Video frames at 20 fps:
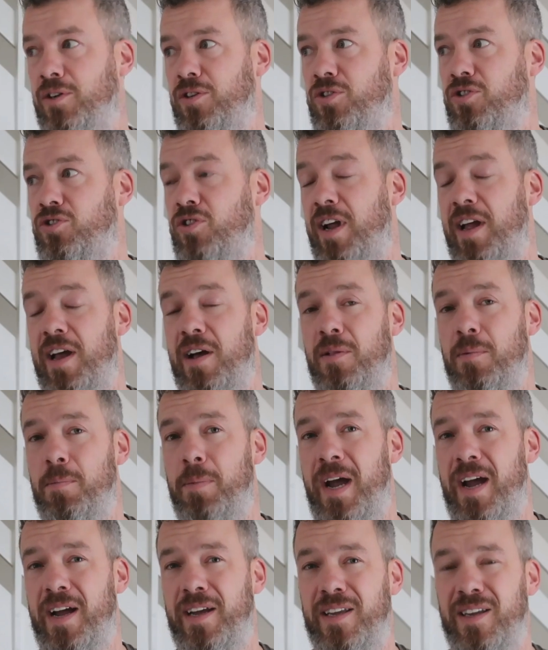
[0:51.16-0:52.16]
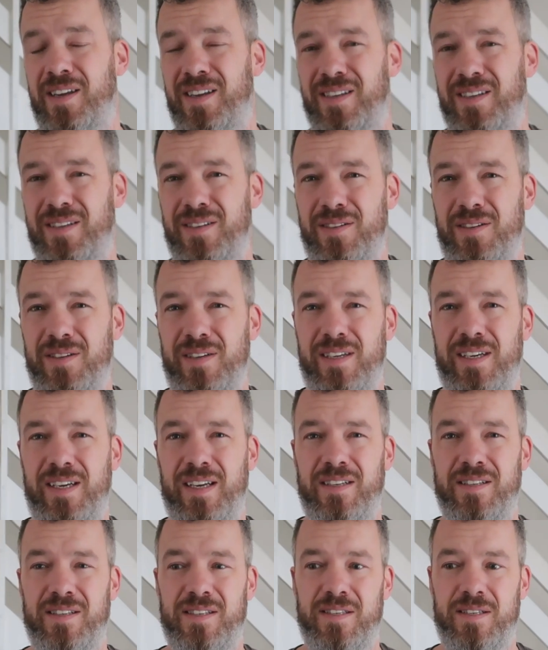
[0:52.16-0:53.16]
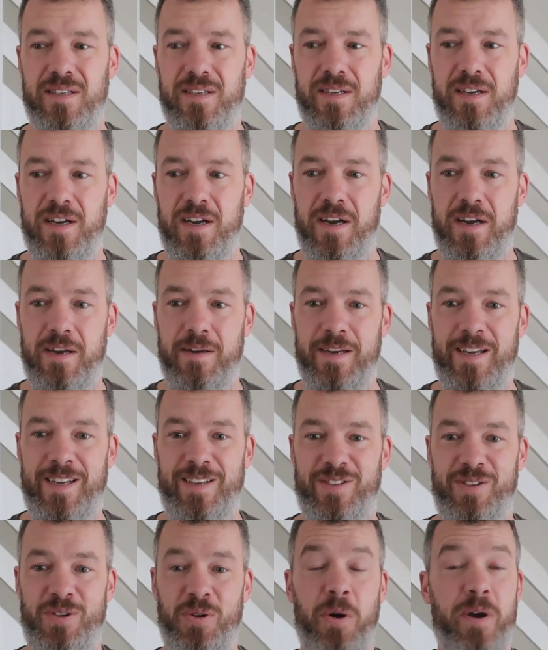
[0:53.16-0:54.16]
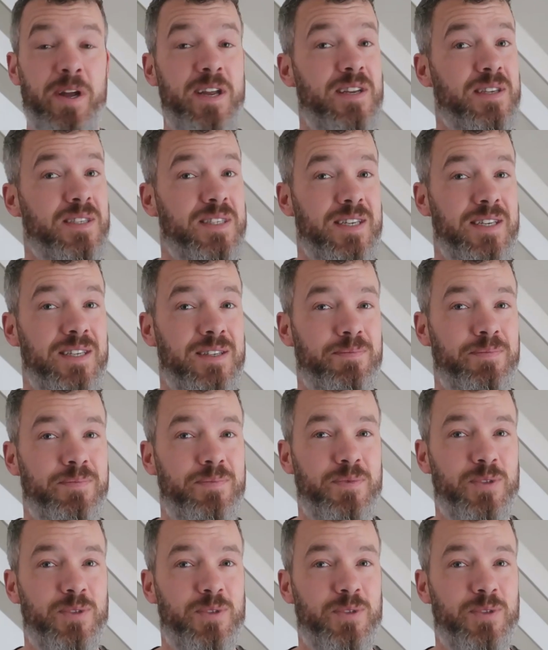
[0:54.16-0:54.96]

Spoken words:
straight out of the packet, and it's not easy.